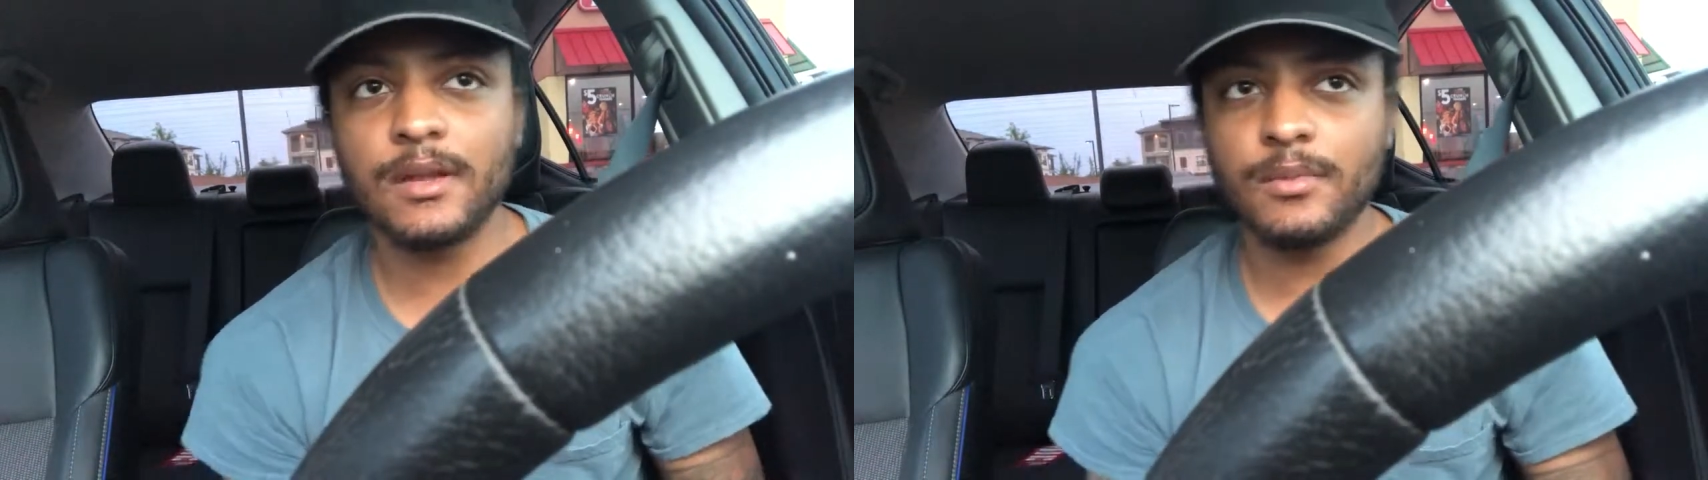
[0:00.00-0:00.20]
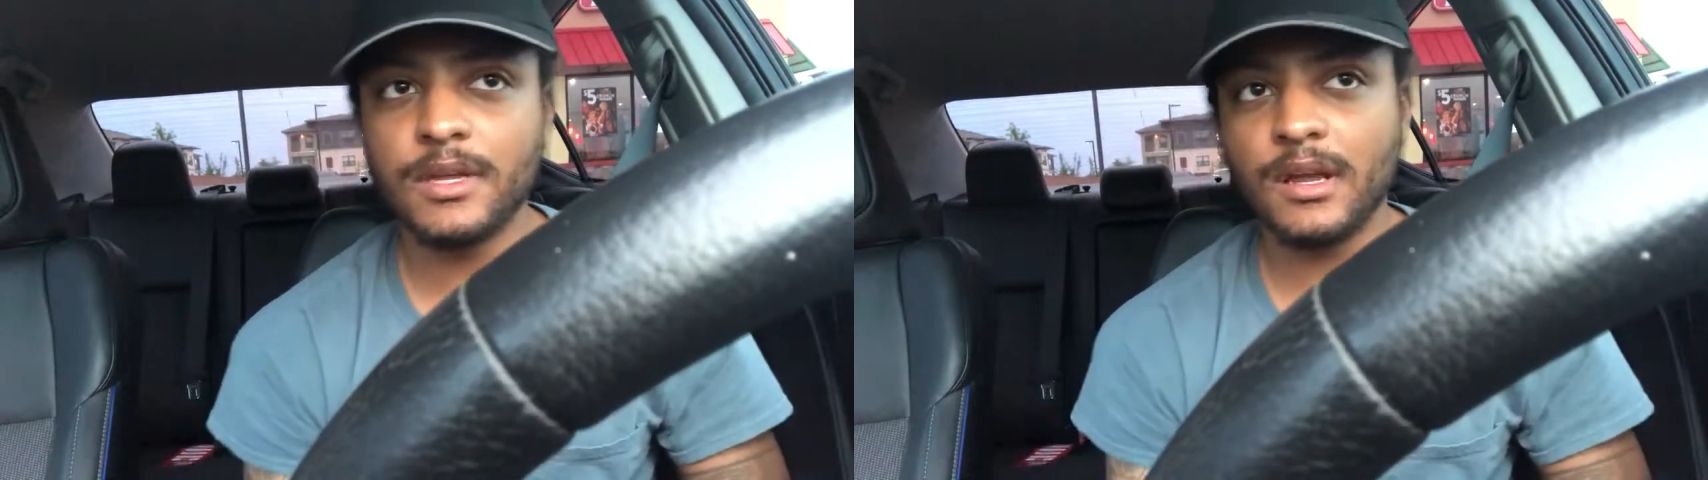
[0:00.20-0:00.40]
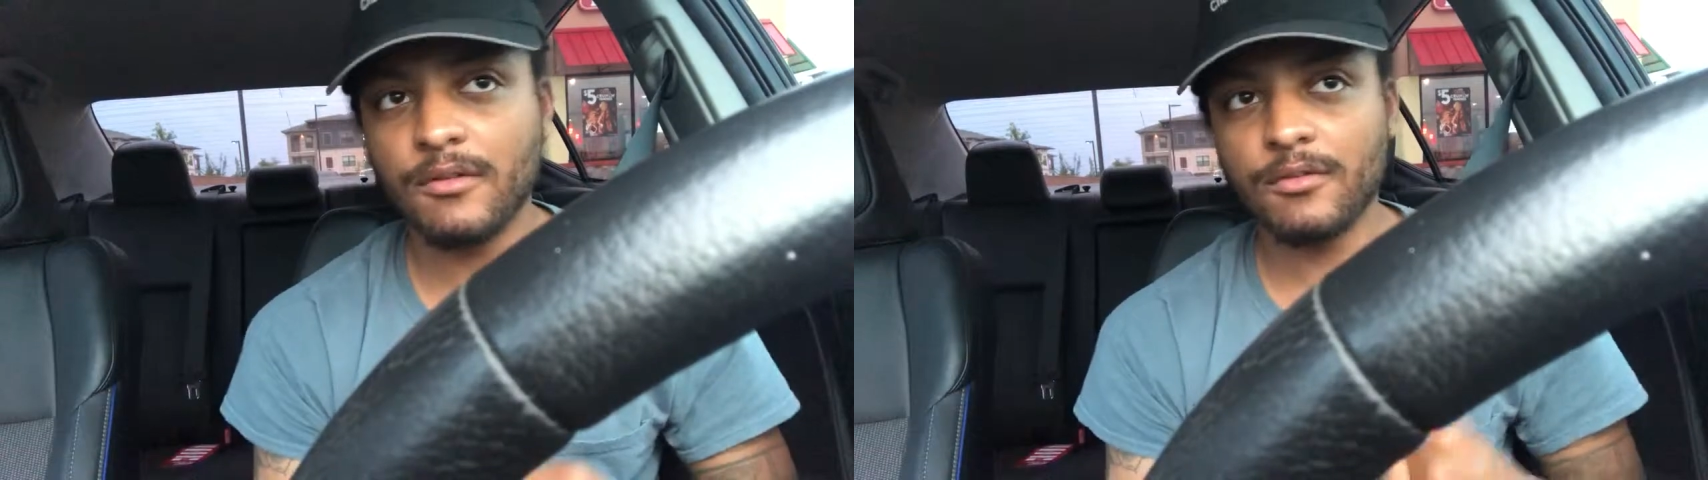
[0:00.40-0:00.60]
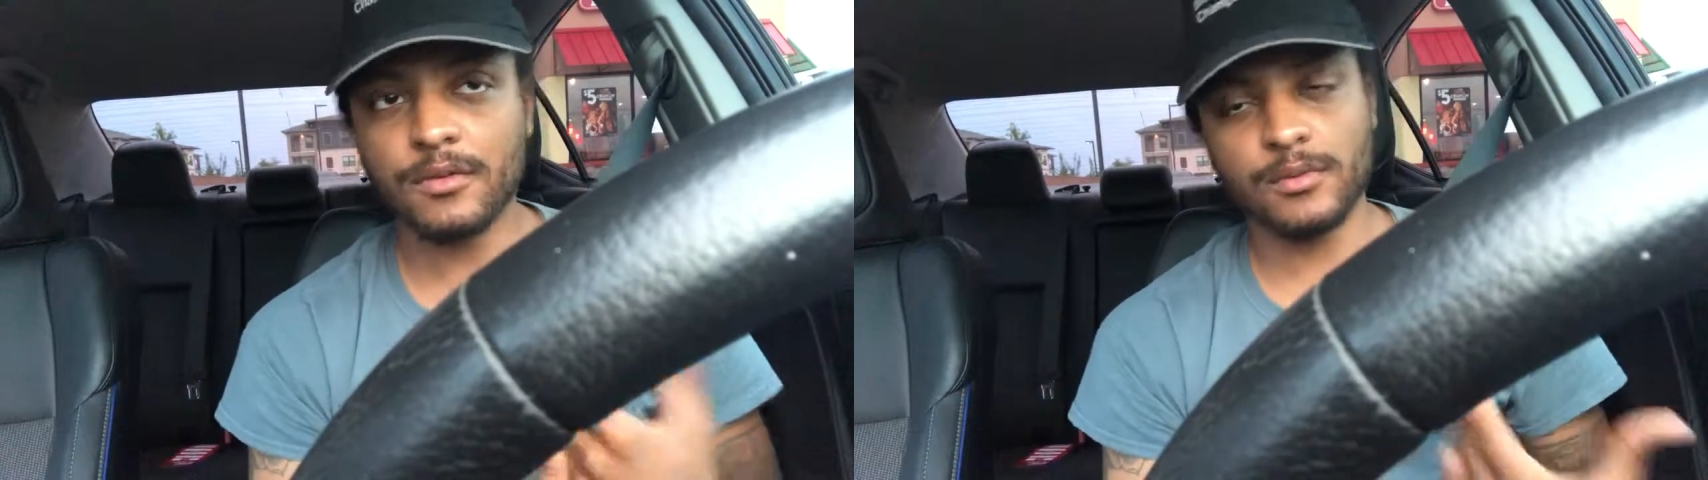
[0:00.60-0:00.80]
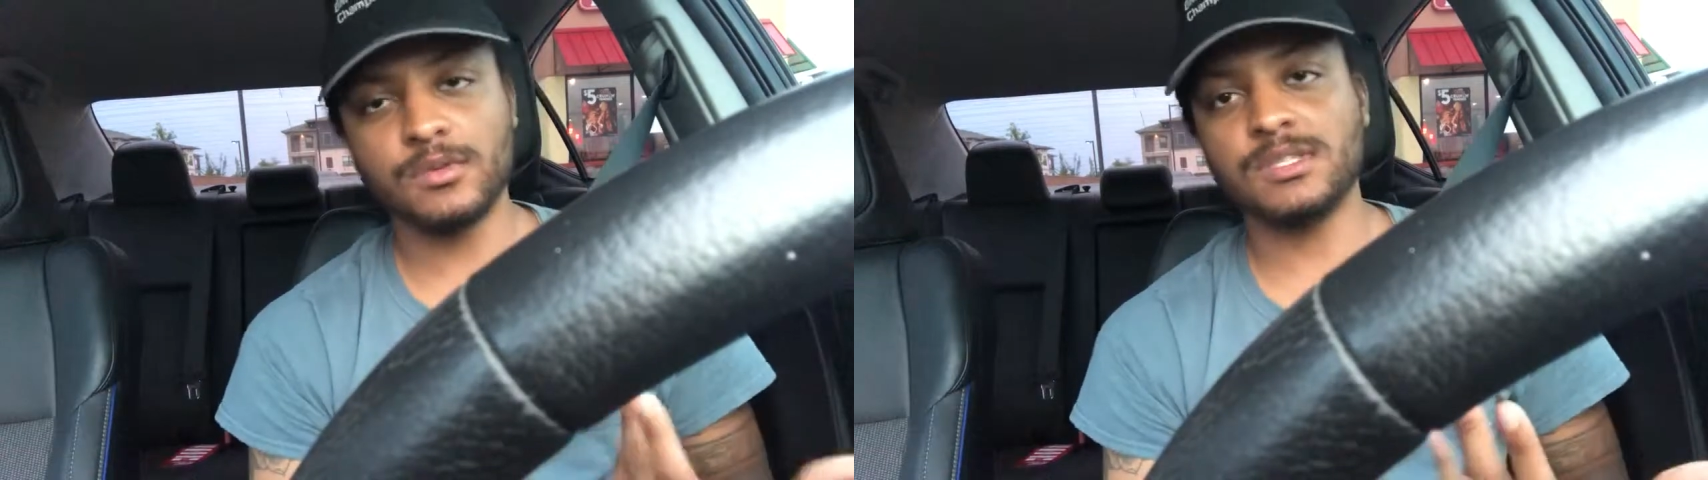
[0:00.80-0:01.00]
to be careful
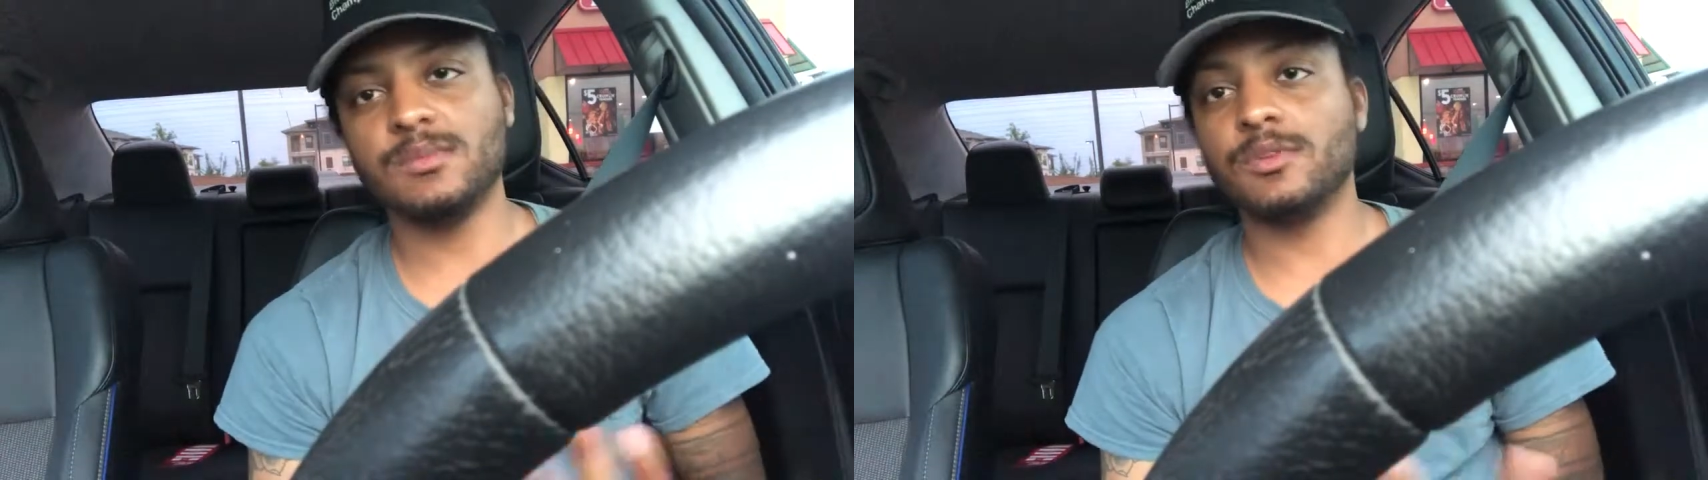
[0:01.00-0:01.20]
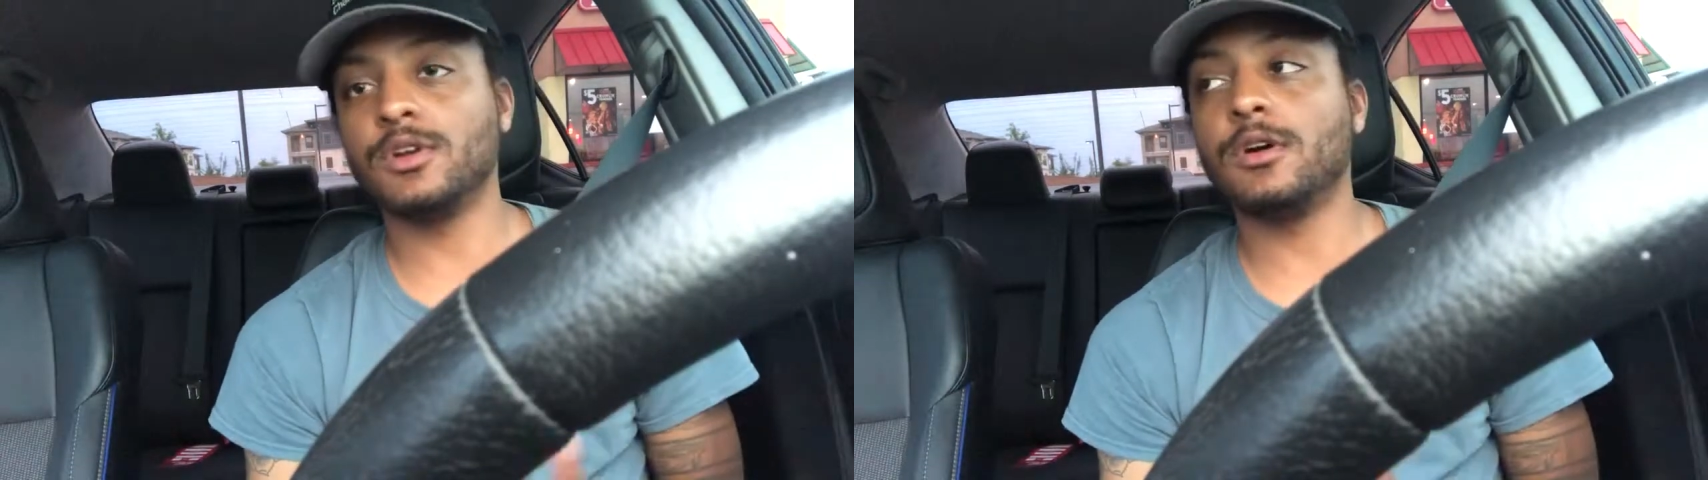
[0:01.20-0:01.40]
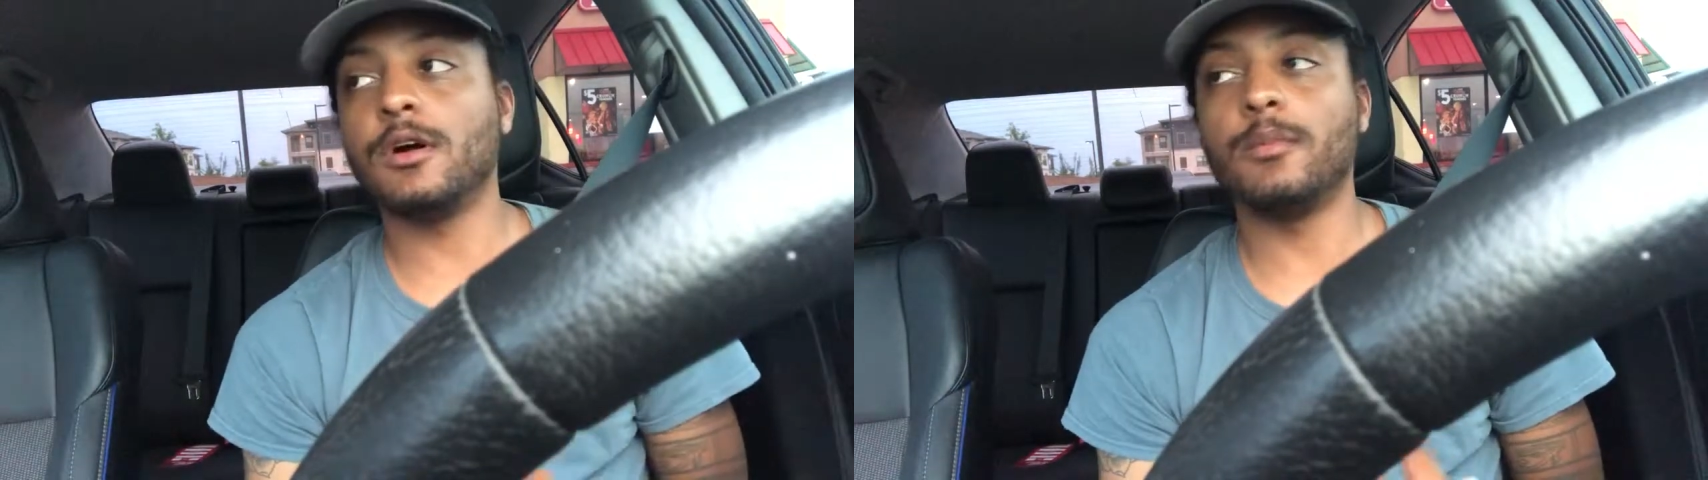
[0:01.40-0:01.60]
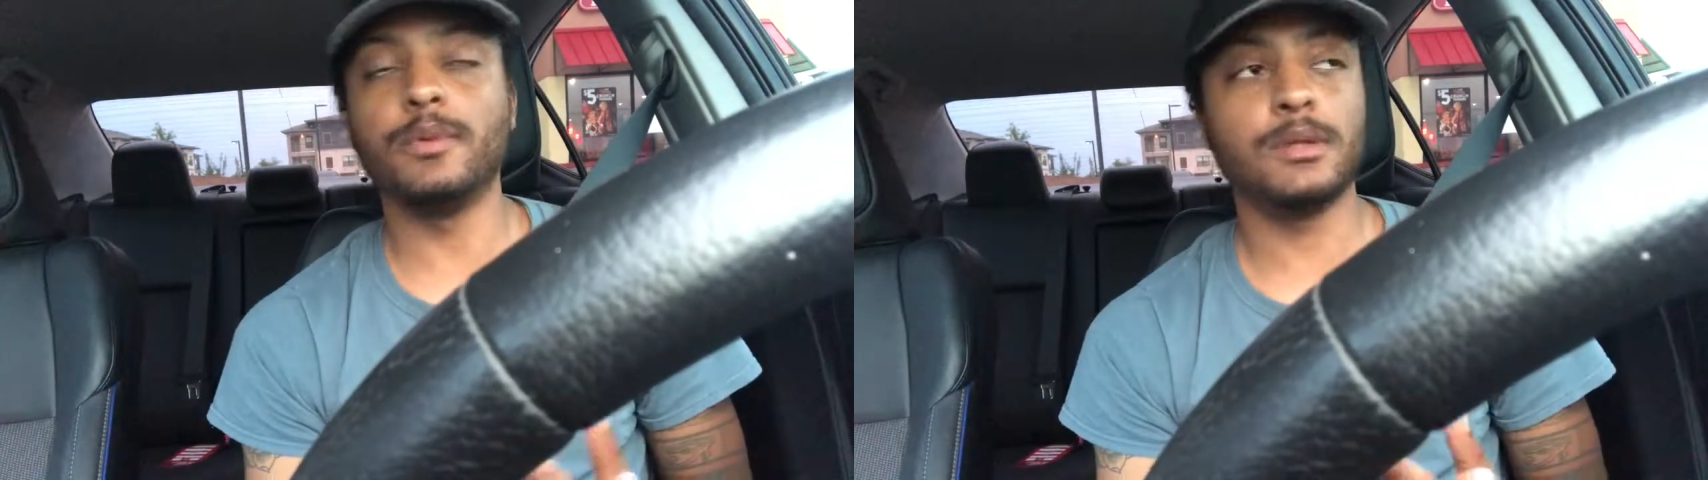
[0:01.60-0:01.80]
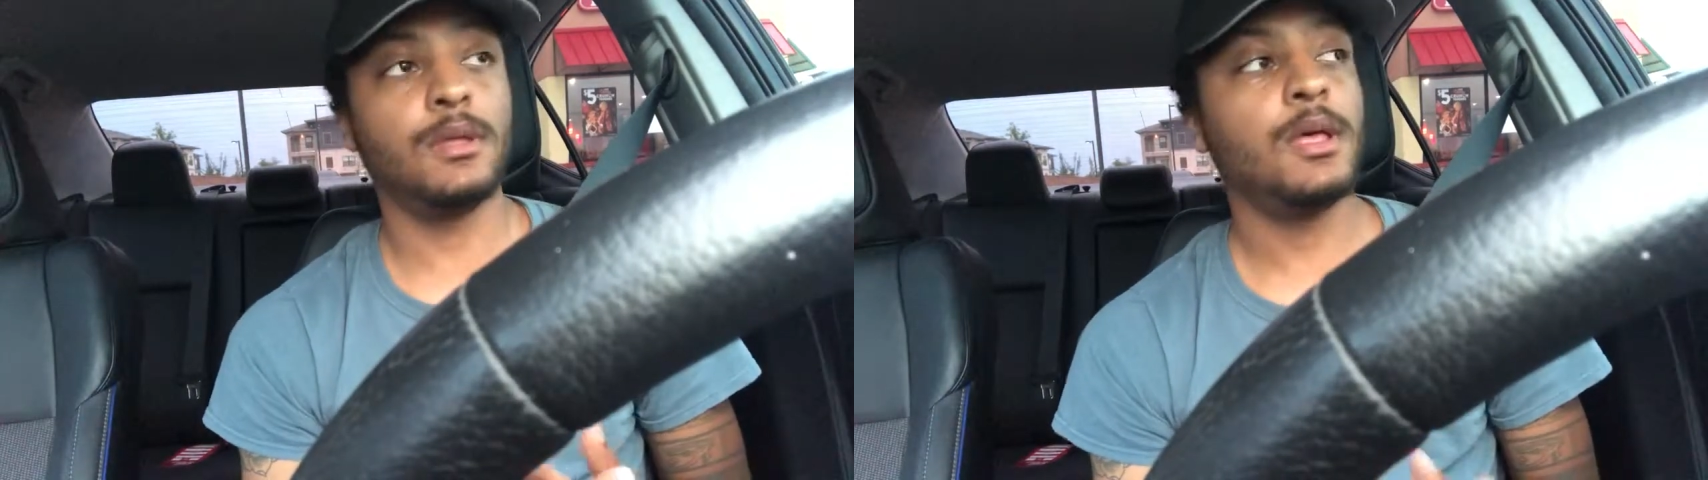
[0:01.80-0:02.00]
with when you sleep in your car.
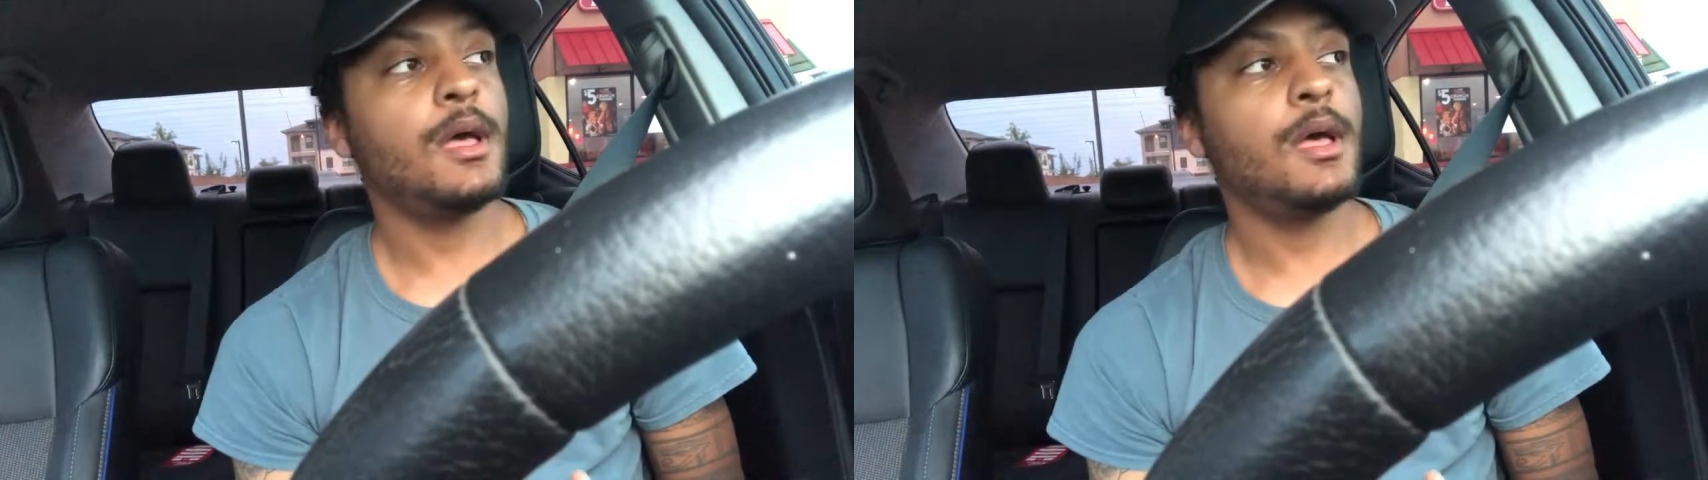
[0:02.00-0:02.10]
But